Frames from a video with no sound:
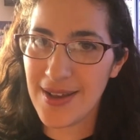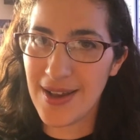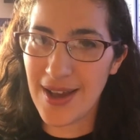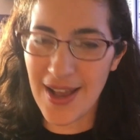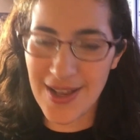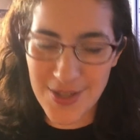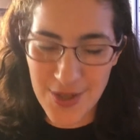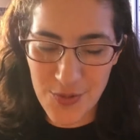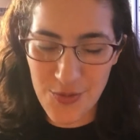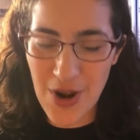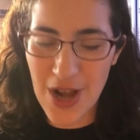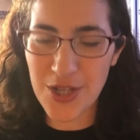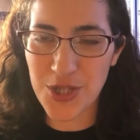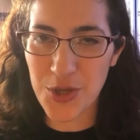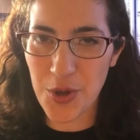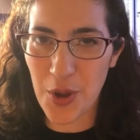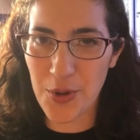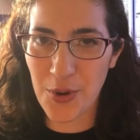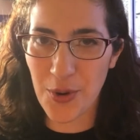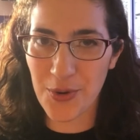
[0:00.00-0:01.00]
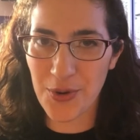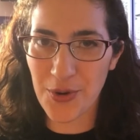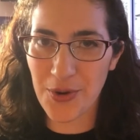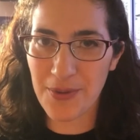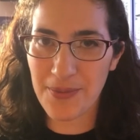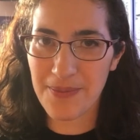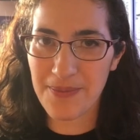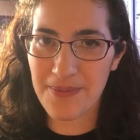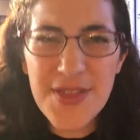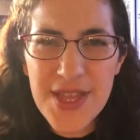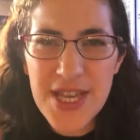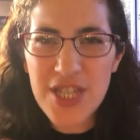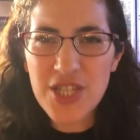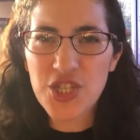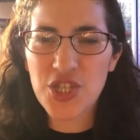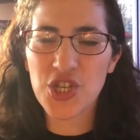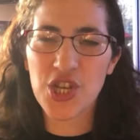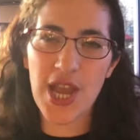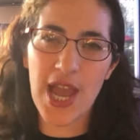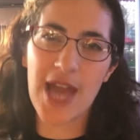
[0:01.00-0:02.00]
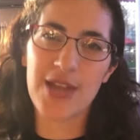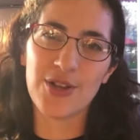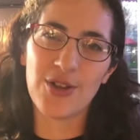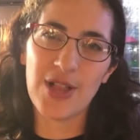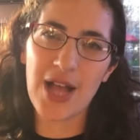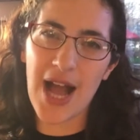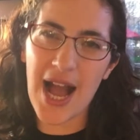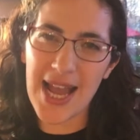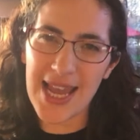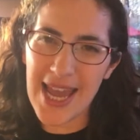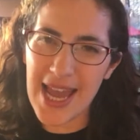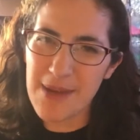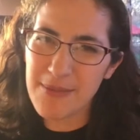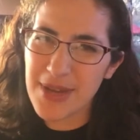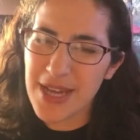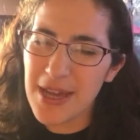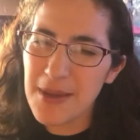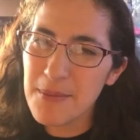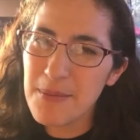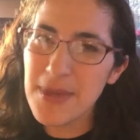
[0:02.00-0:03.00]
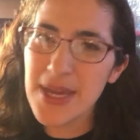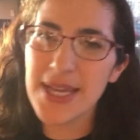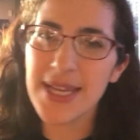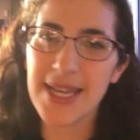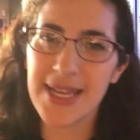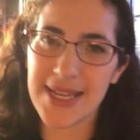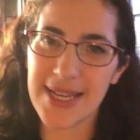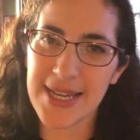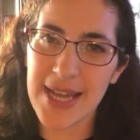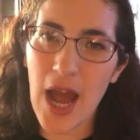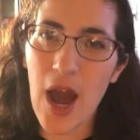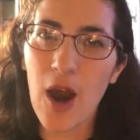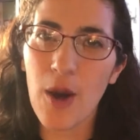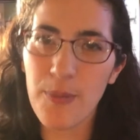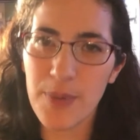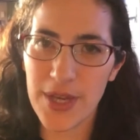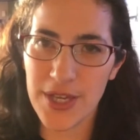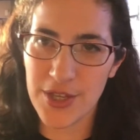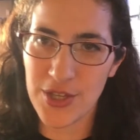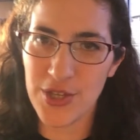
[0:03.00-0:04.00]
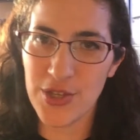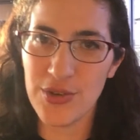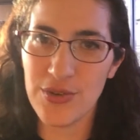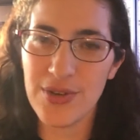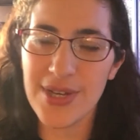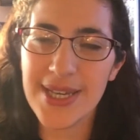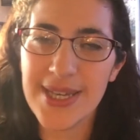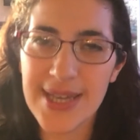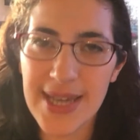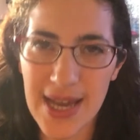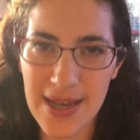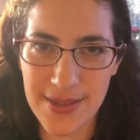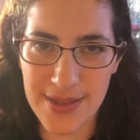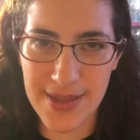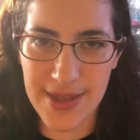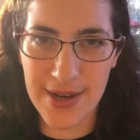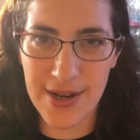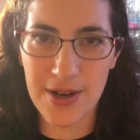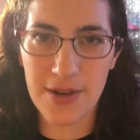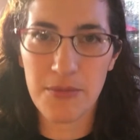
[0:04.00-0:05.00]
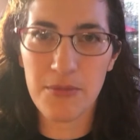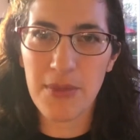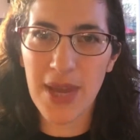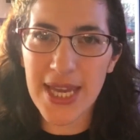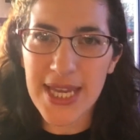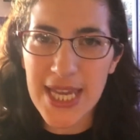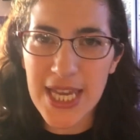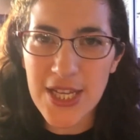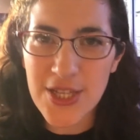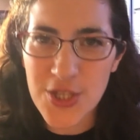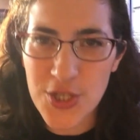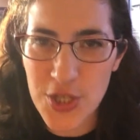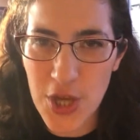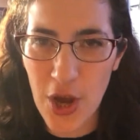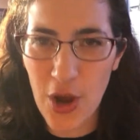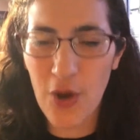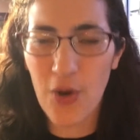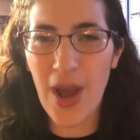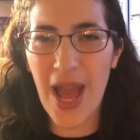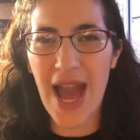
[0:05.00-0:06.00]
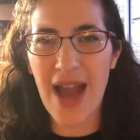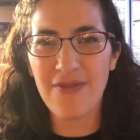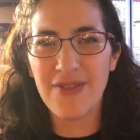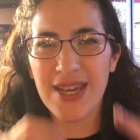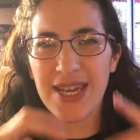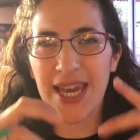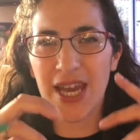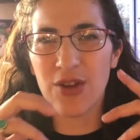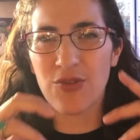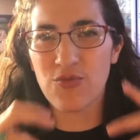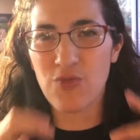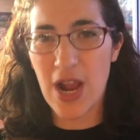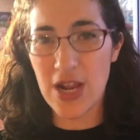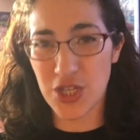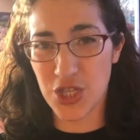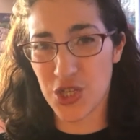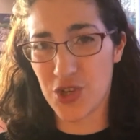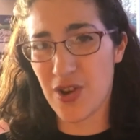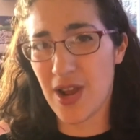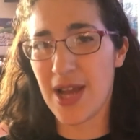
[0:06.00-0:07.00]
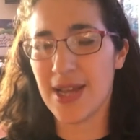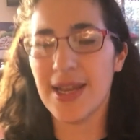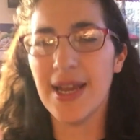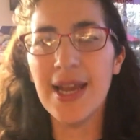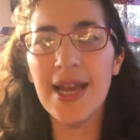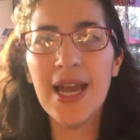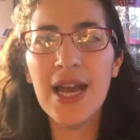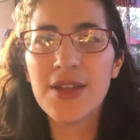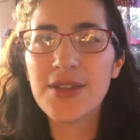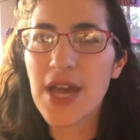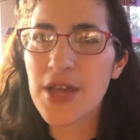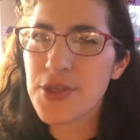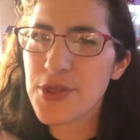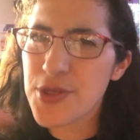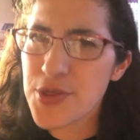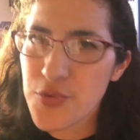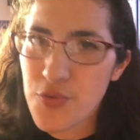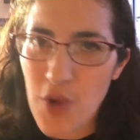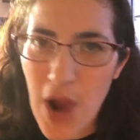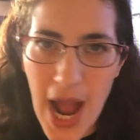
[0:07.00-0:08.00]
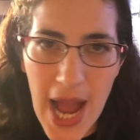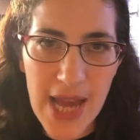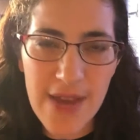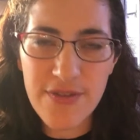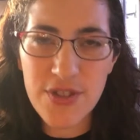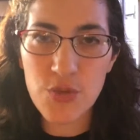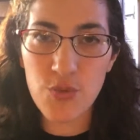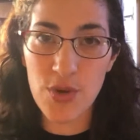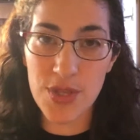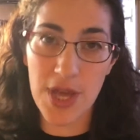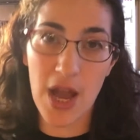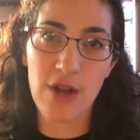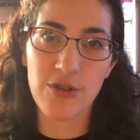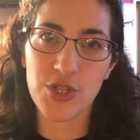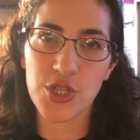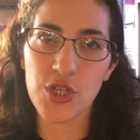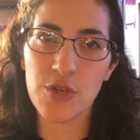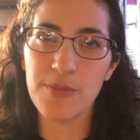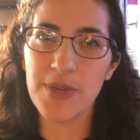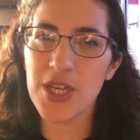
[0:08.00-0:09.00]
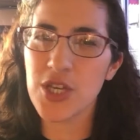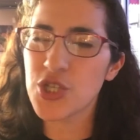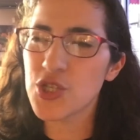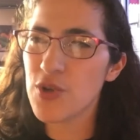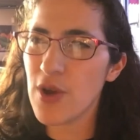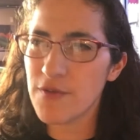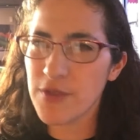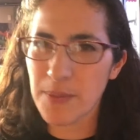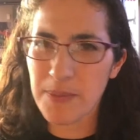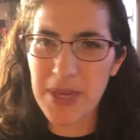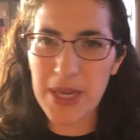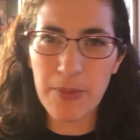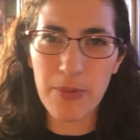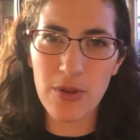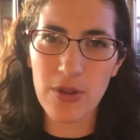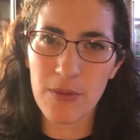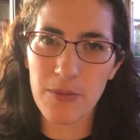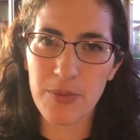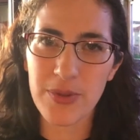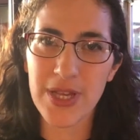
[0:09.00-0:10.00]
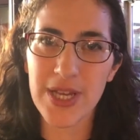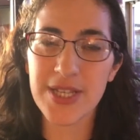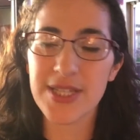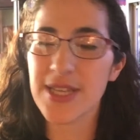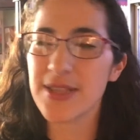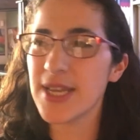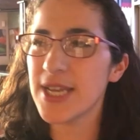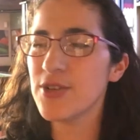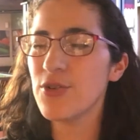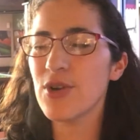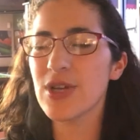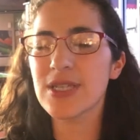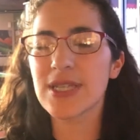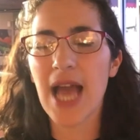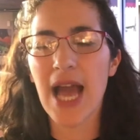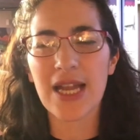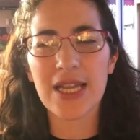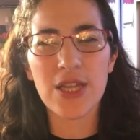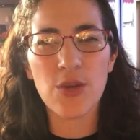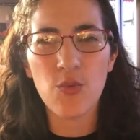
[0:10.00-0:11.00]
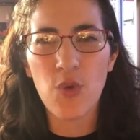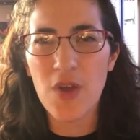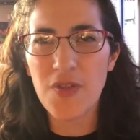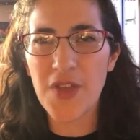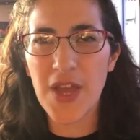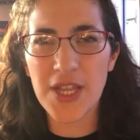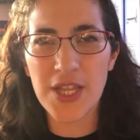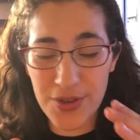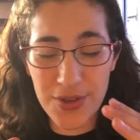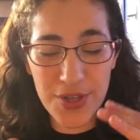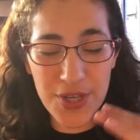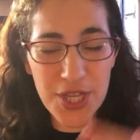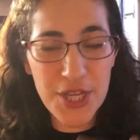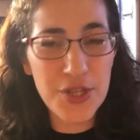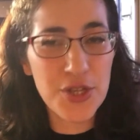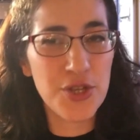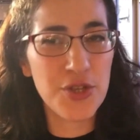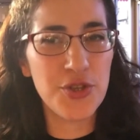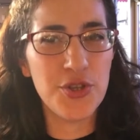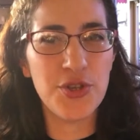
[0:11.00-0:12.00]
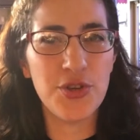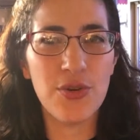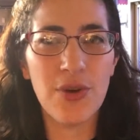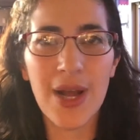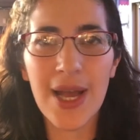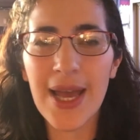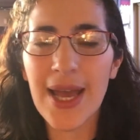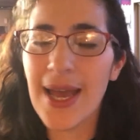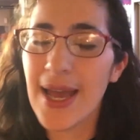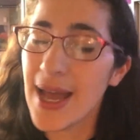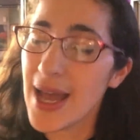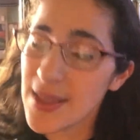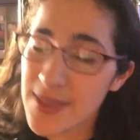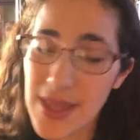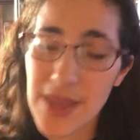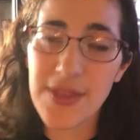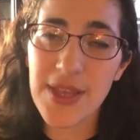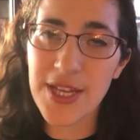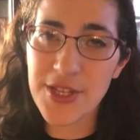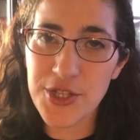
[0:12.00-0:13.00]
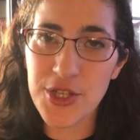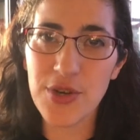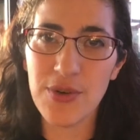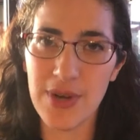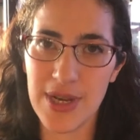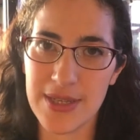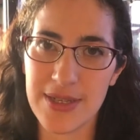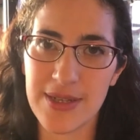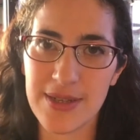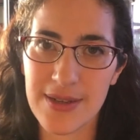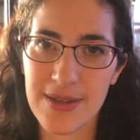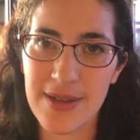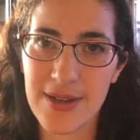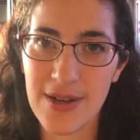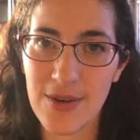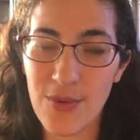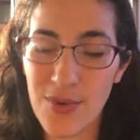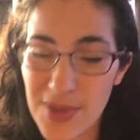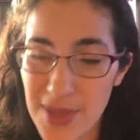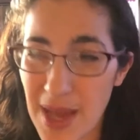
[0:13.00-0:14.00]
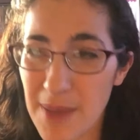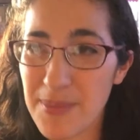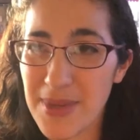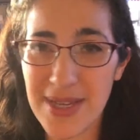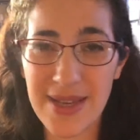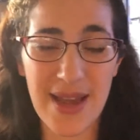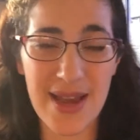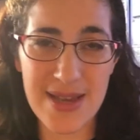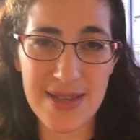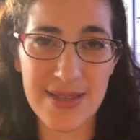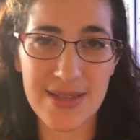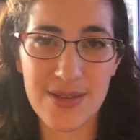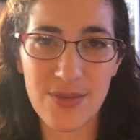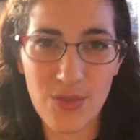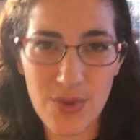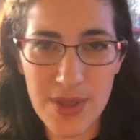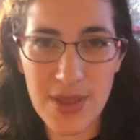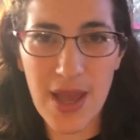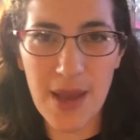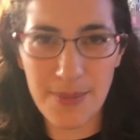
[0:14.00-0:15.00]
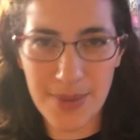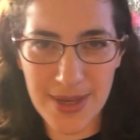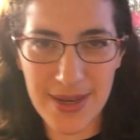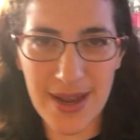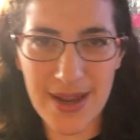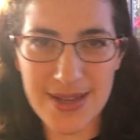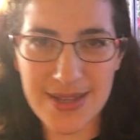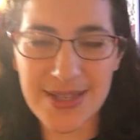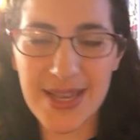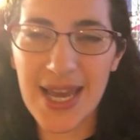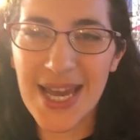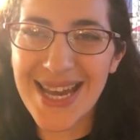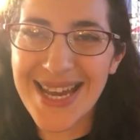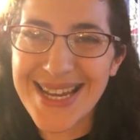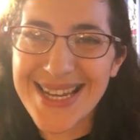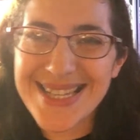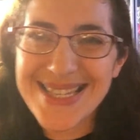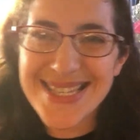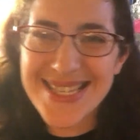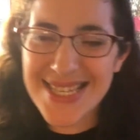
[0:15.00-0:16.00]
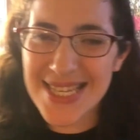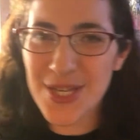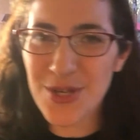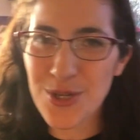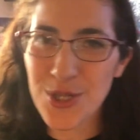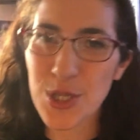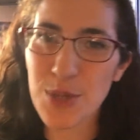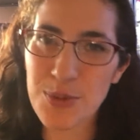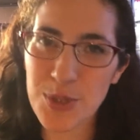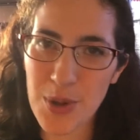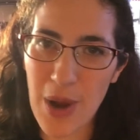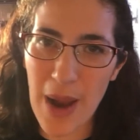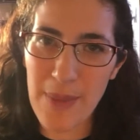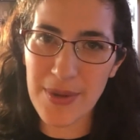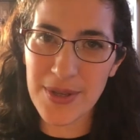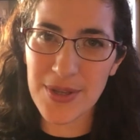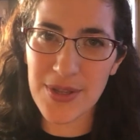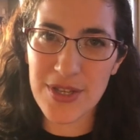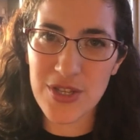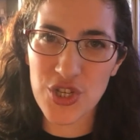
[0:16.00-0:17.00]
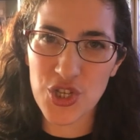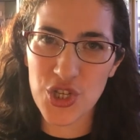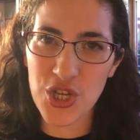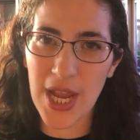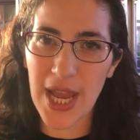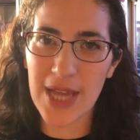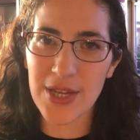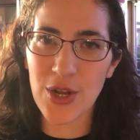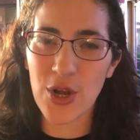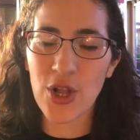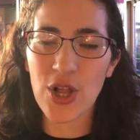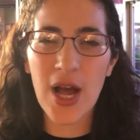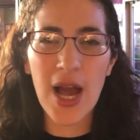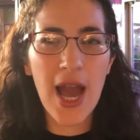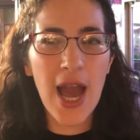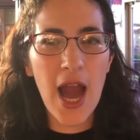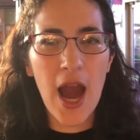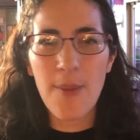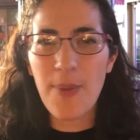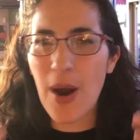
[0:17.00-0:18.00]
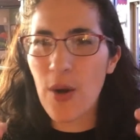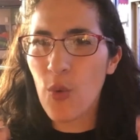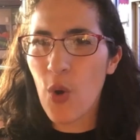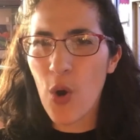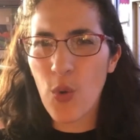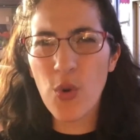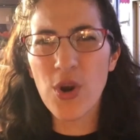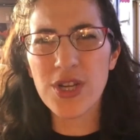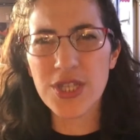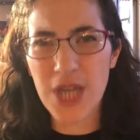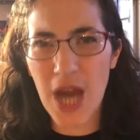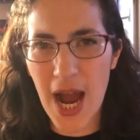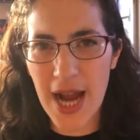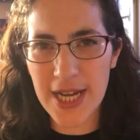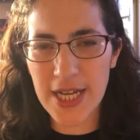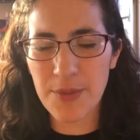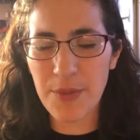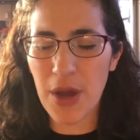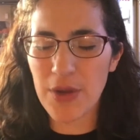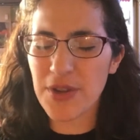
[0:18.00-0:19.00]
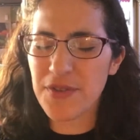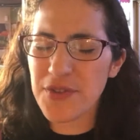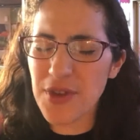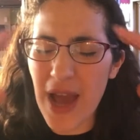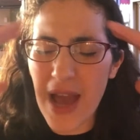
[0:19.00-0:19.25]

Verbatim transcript: as a restaurant owner. In this channel, I am committed in helping you get there, making dough, having a restaurant that thrives without you because you have the people in place and they know exactly what they need to do and then they do it. Wouldn't that be nice? Wouldn't that be nice? Consider subscribing to this channel about what we're talking about. If you